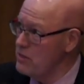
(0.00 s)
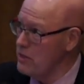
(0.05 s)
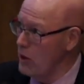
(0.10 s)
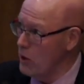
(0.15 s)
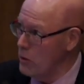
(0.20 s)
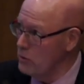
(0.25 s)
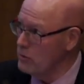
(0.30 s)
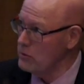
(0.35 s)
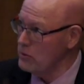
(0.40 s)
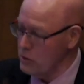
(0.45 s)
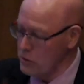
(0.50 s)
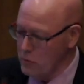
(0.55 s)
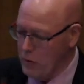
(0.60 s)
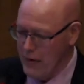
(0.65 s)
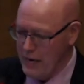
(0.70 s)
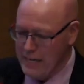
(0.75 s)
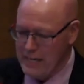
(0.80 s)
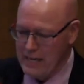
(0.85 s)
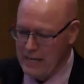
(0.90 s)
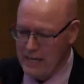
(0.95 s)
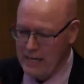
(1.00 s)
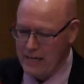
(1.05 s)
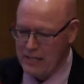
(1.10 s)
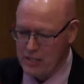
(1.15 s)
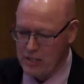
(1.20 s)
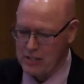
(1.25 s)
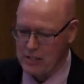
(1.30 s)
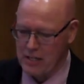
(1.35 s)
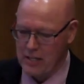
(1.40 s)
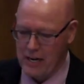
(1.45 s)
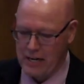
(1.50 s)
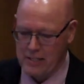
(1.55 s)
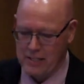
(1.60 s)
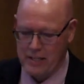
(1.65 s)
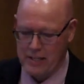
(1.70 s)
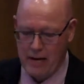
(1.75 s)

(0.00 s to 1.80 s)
don't quite need it, just a nice